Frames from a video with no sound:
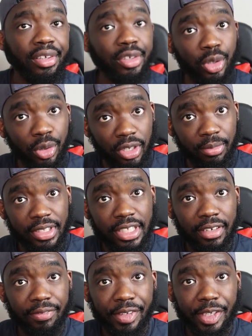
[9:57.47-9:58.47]
You don't want to miss
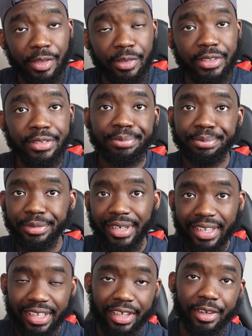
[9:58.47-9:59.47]
any videos.
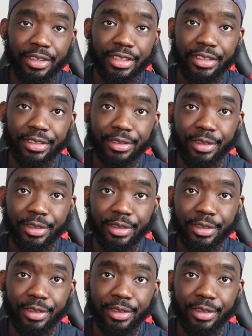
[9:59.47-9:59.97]
Click on the